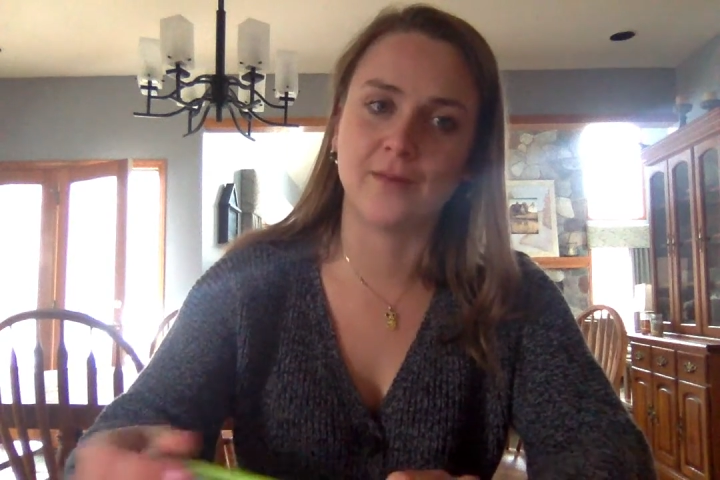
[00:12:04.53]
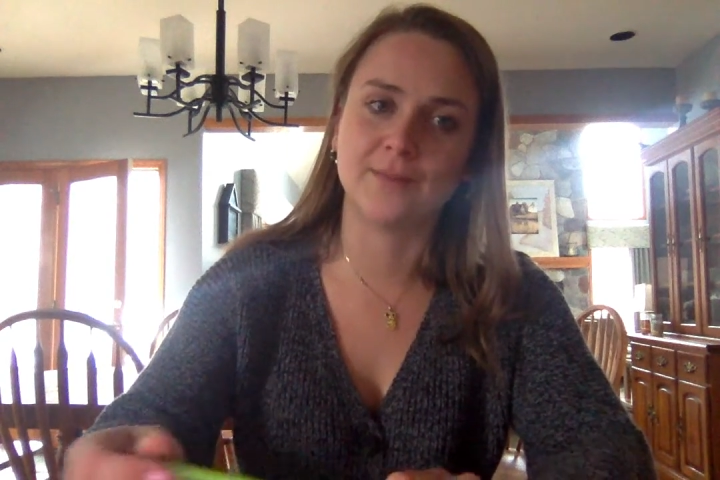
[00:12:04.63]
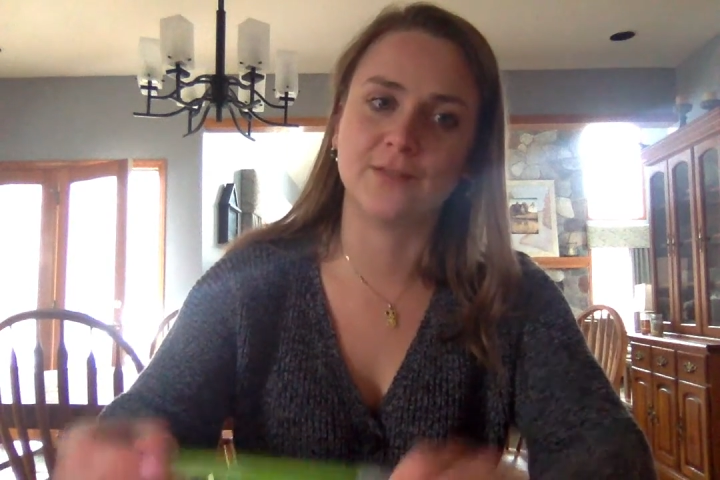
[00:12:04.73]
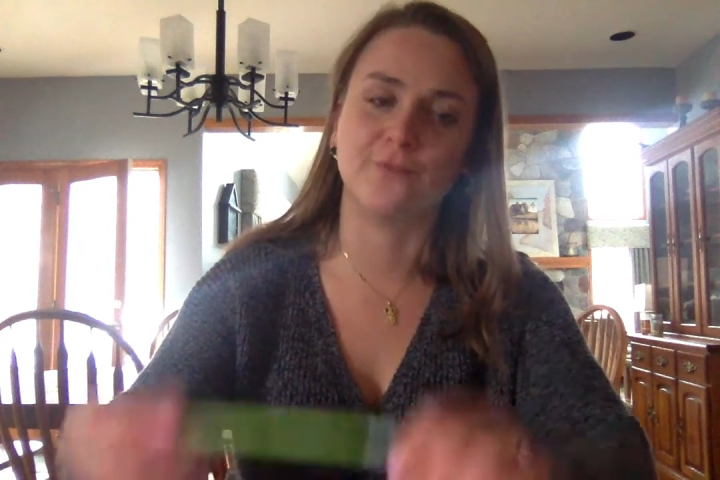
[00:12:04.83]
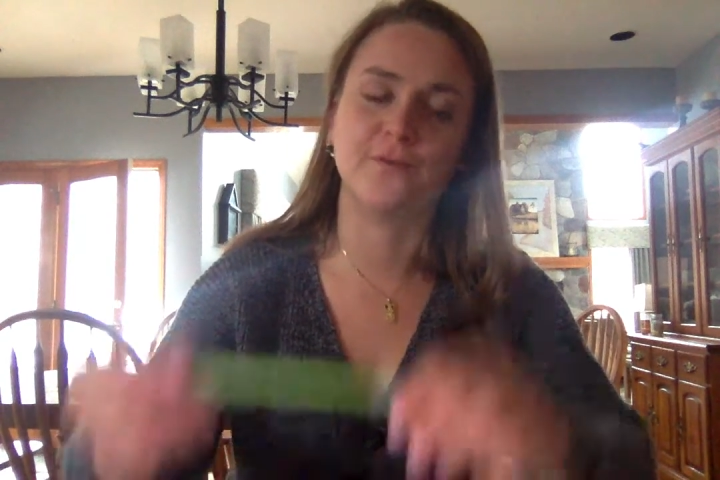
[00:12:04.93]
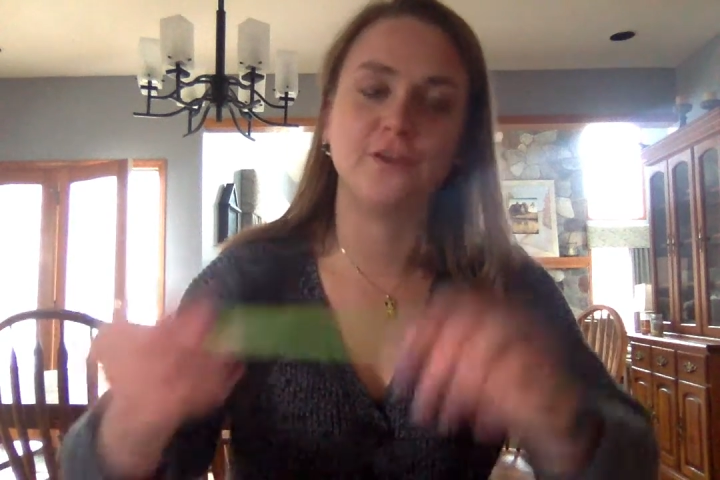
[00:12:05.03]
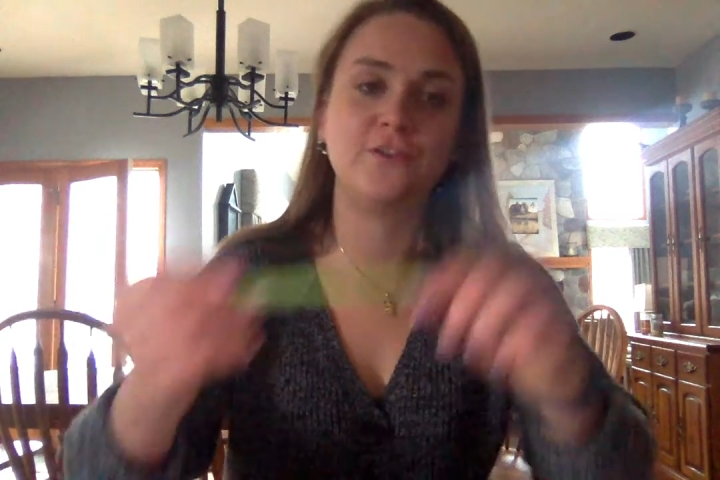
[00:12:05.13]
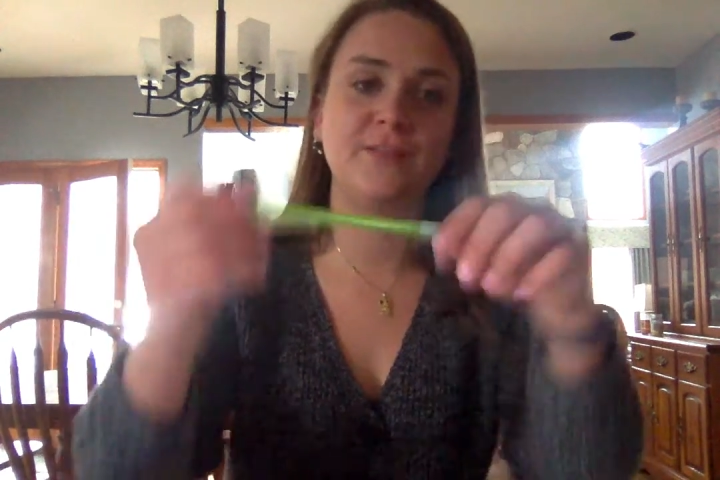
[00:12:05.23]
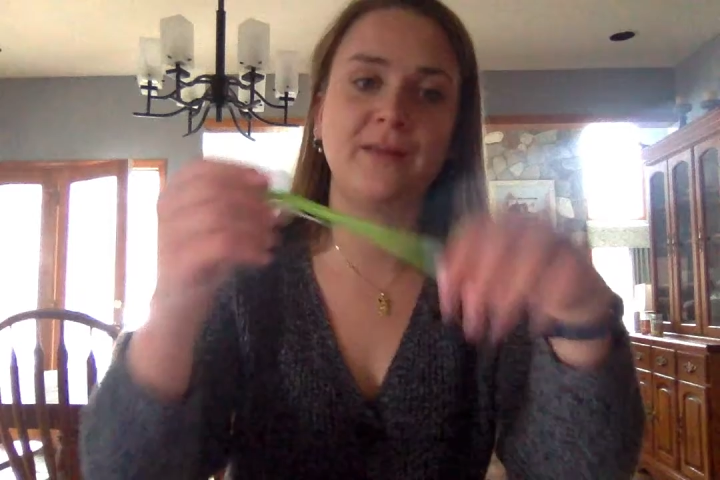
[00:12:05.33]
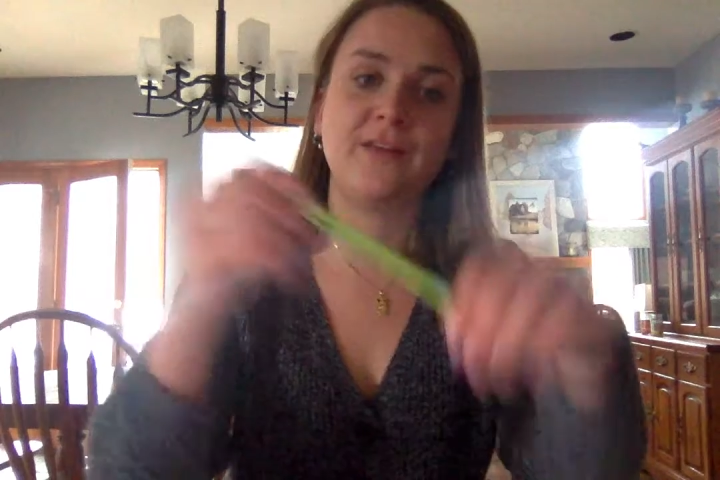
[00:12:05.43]
So first
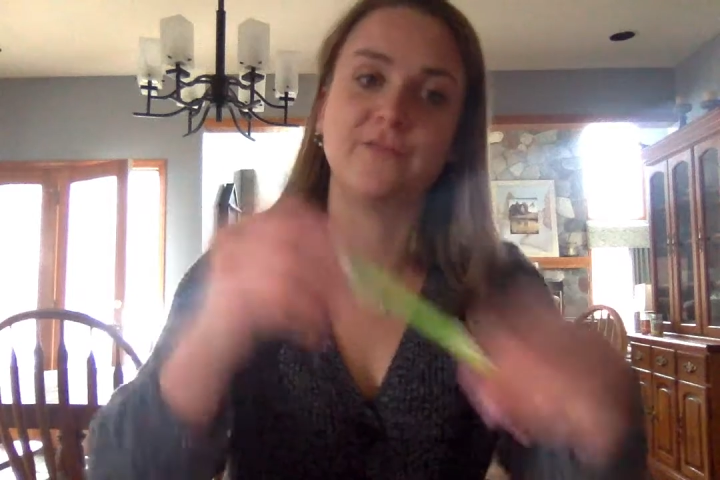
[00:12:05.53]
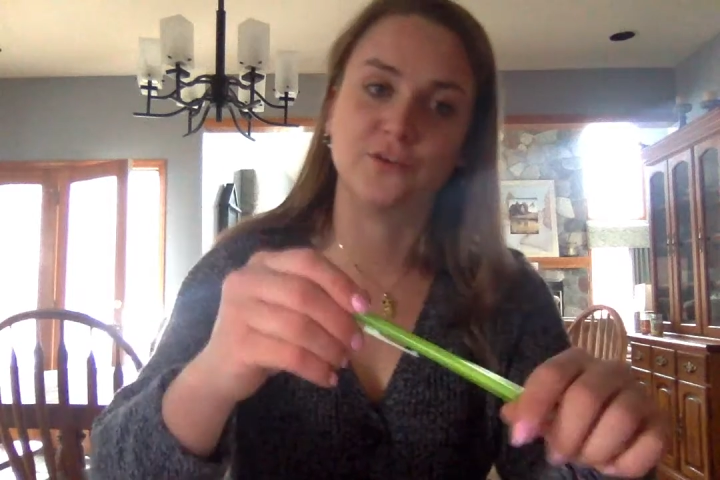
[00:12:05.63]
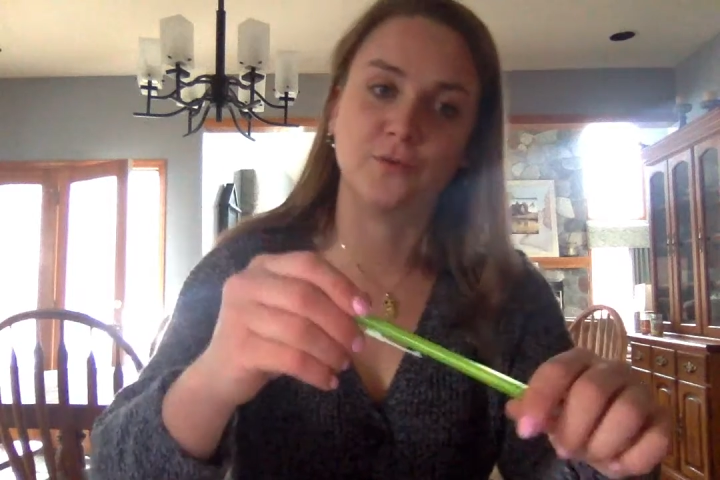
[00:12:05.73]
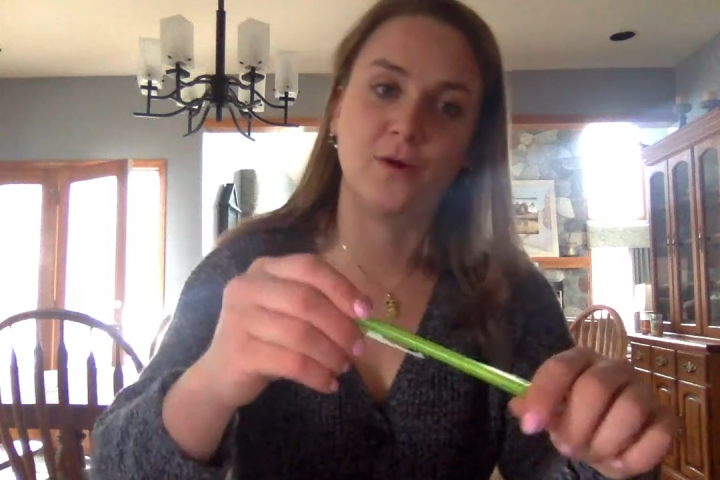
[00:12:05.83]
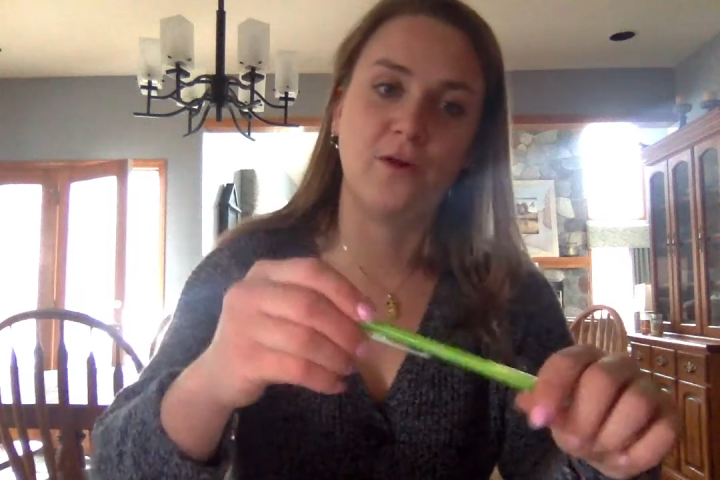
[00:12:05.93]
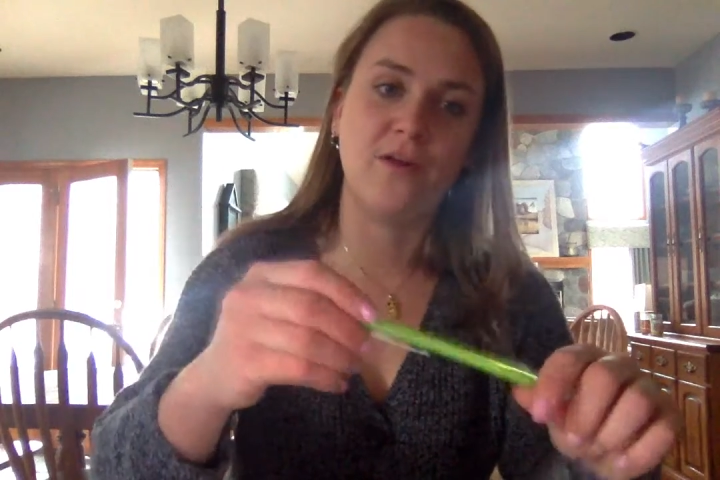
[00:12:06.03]
she's being visual,